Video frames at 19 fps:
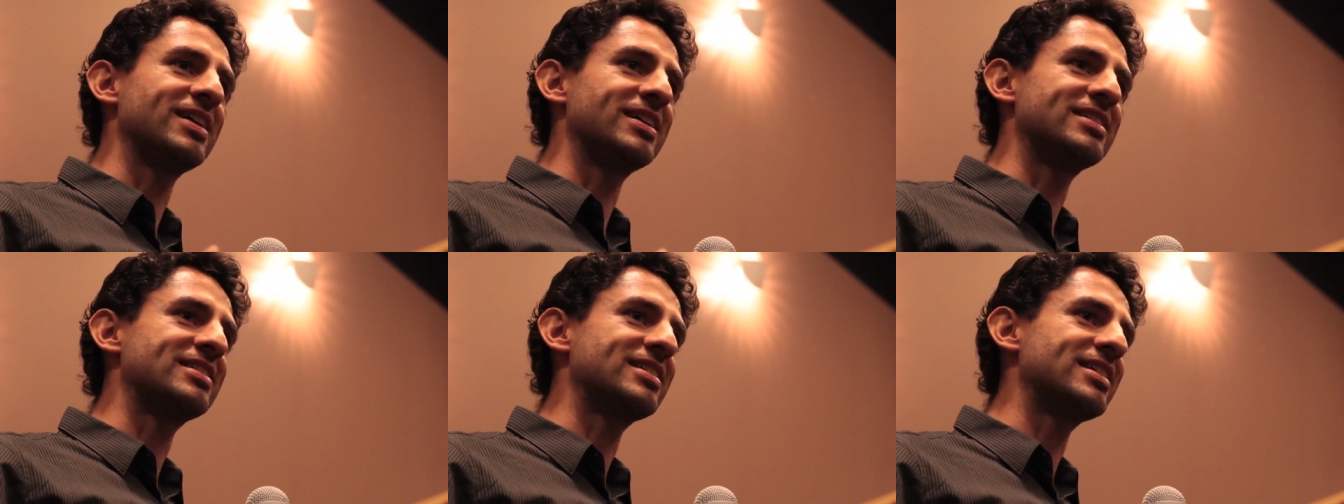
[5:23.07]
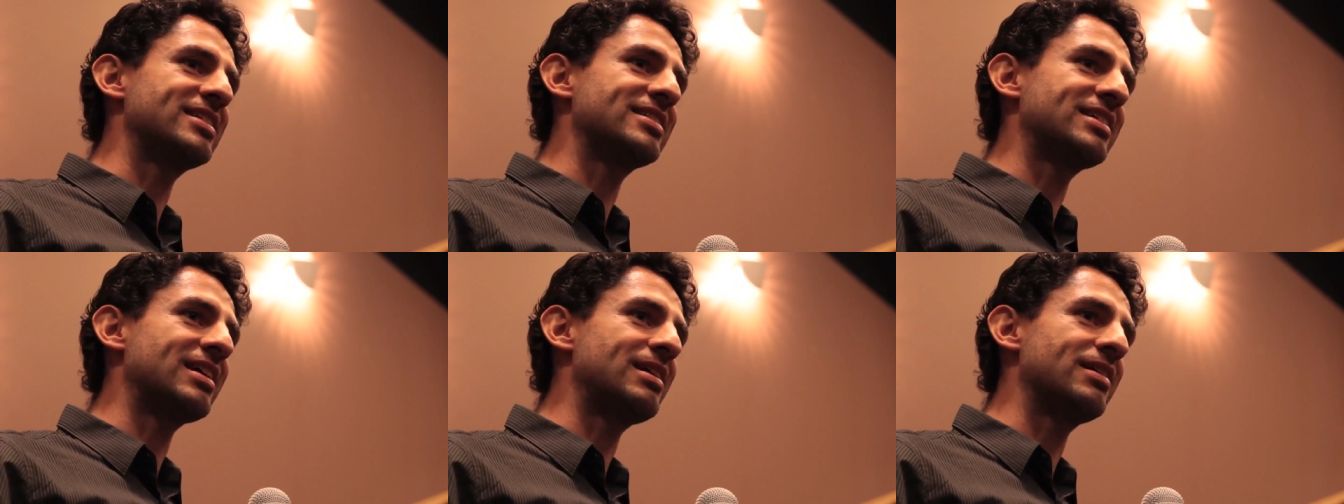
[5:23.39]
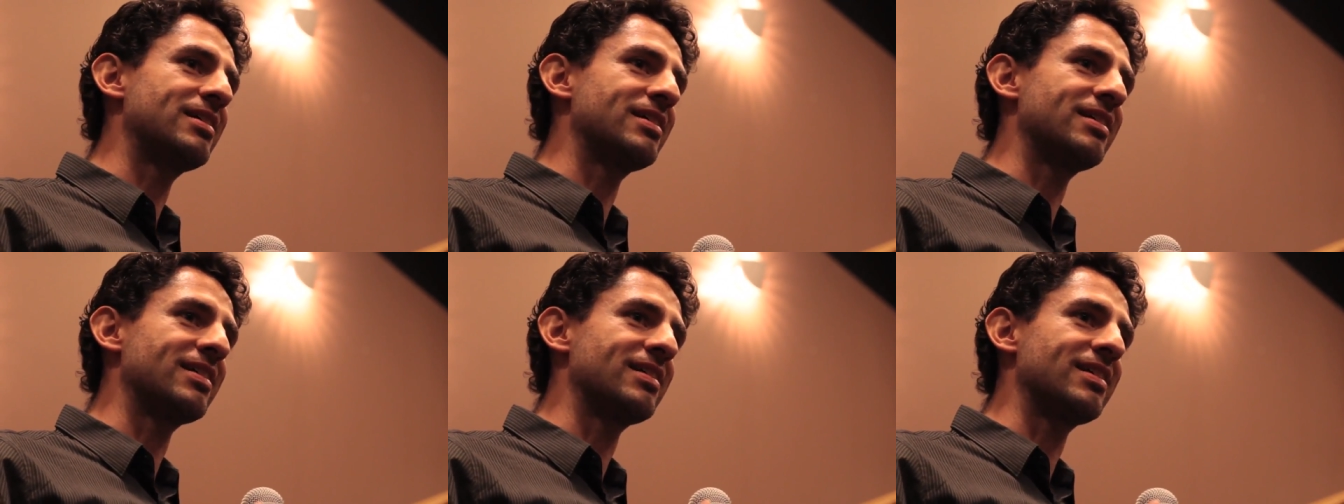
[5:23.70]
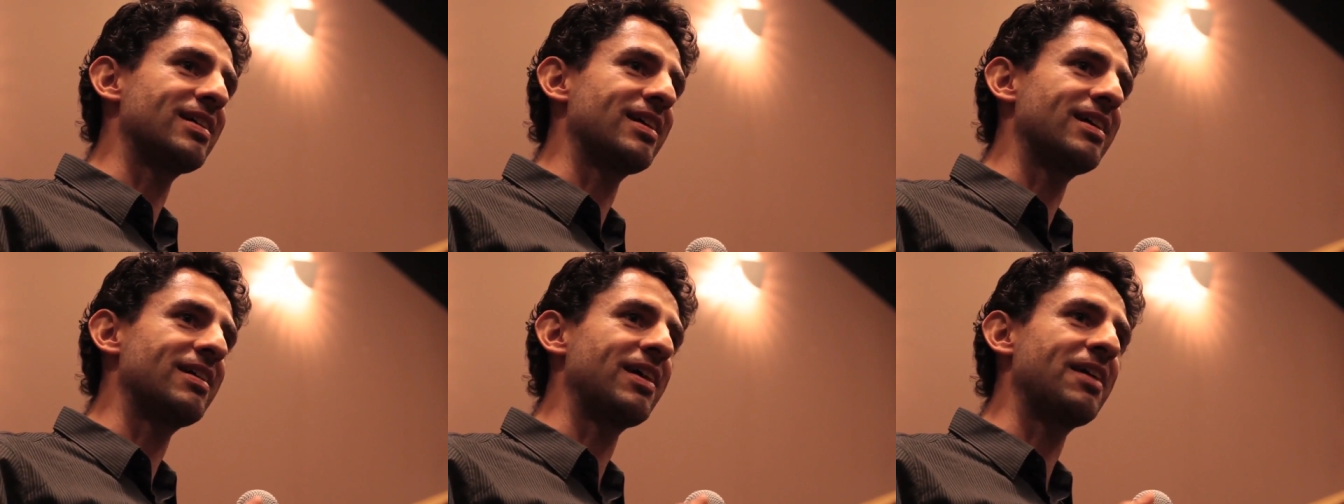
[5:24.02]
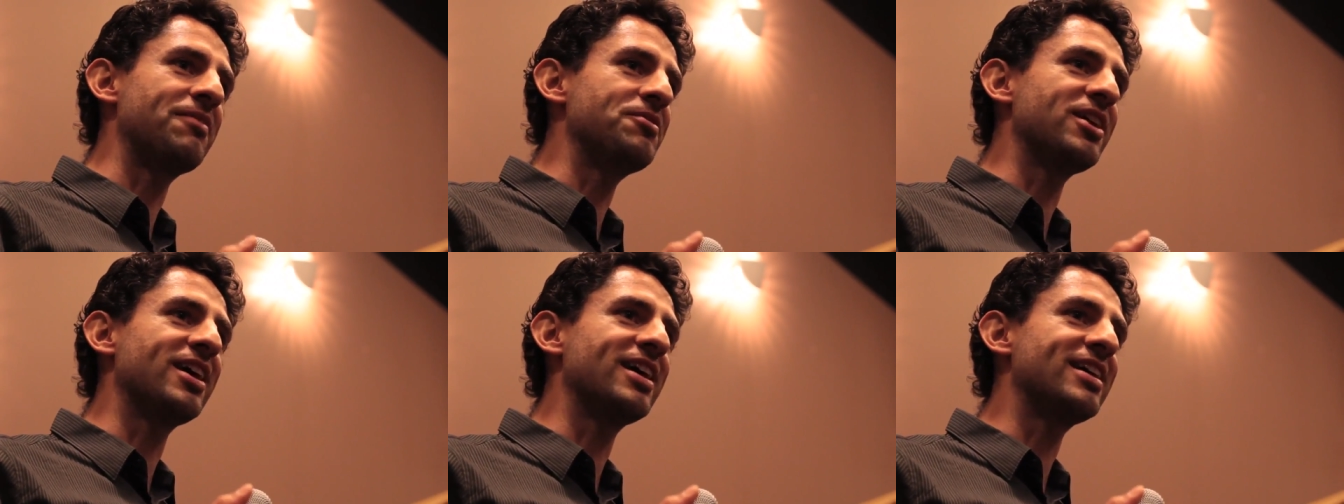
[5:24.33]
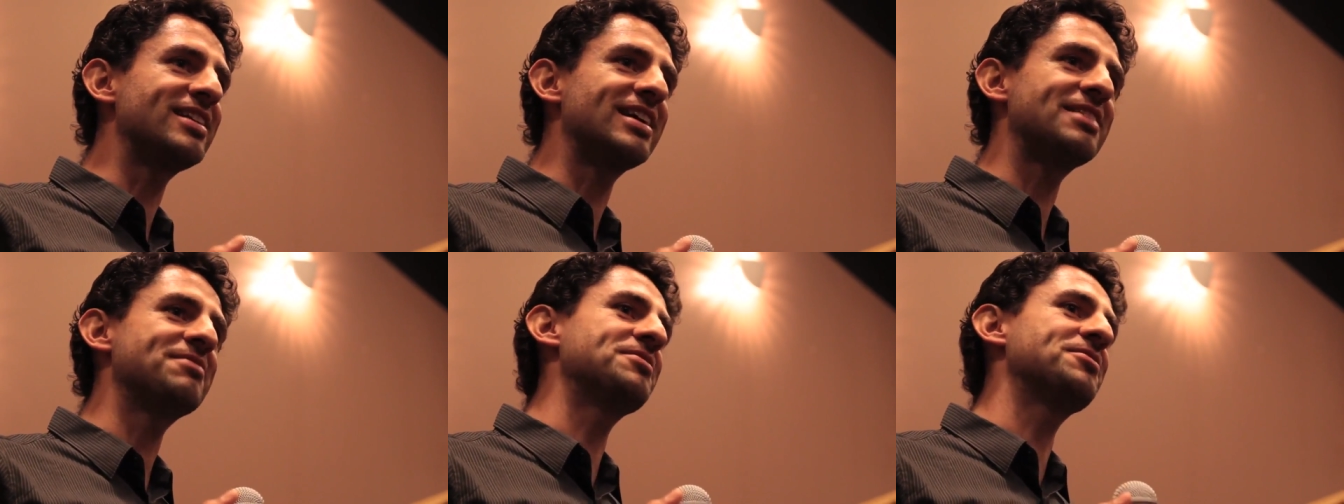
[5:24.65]
Have you
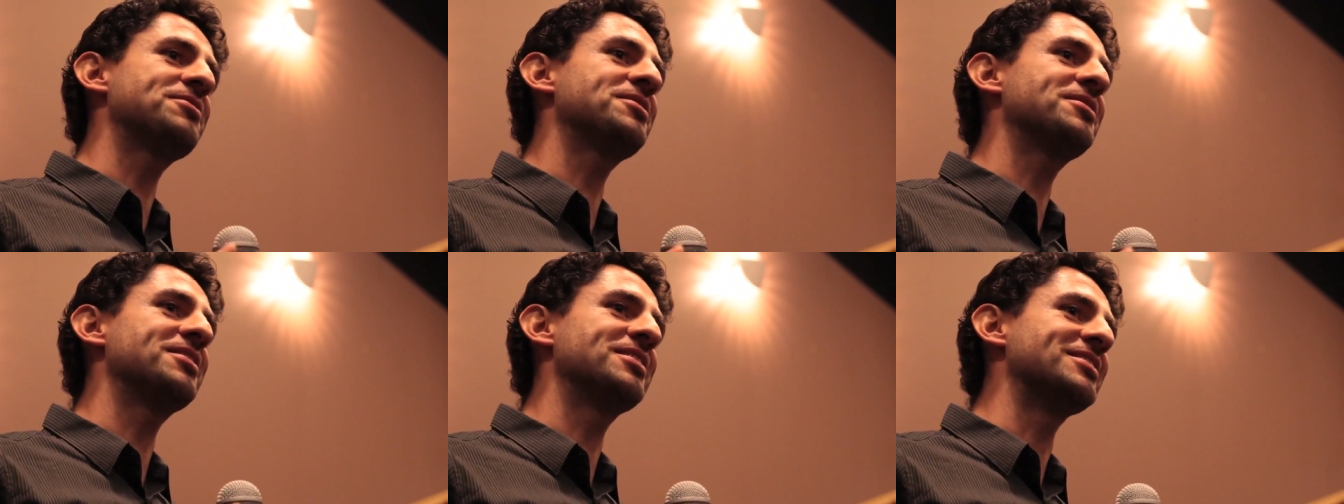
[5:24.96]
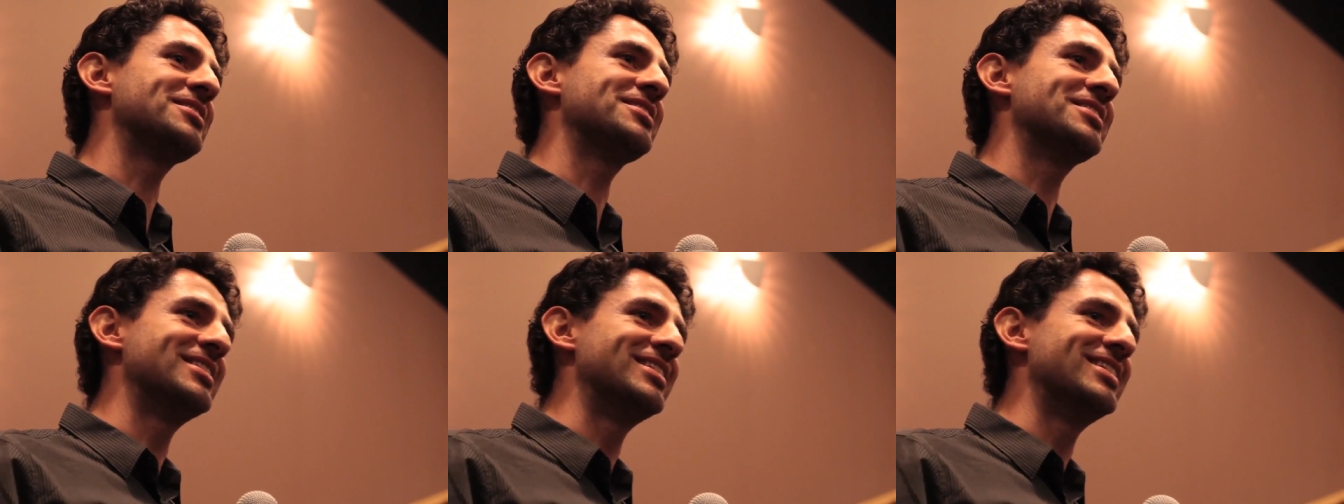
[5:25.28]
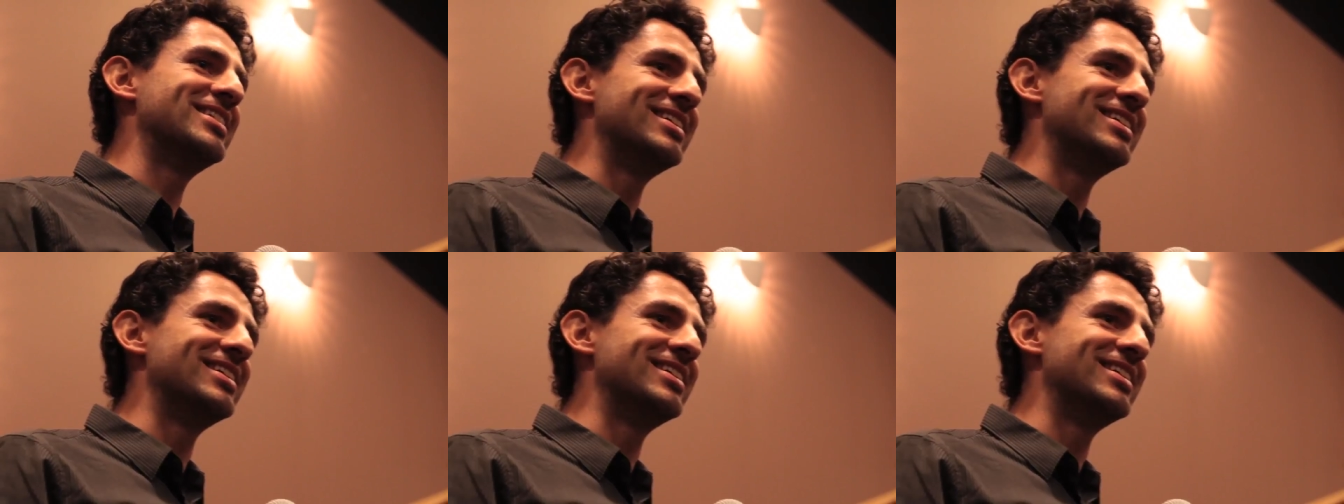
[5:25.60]
had that before? No.